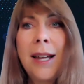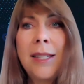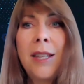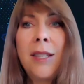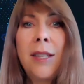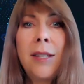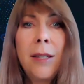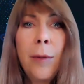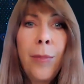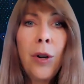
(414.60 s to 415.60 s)
And since this
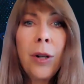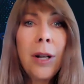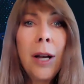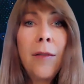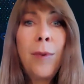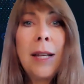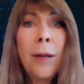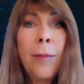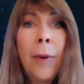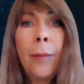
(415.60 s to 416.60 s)
is a perk of
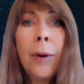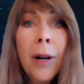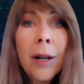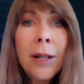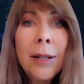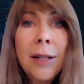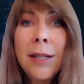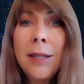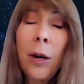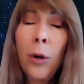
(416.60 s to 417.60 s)
being a member,
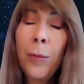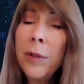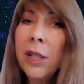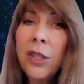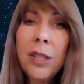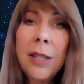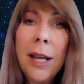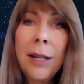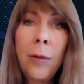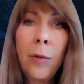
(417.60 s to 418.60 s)
it's not open to just
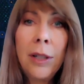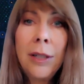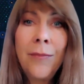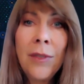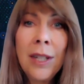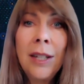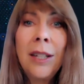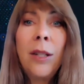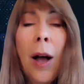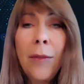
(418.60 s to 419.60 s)
anyone.
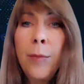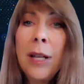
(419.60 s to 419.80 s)
You have to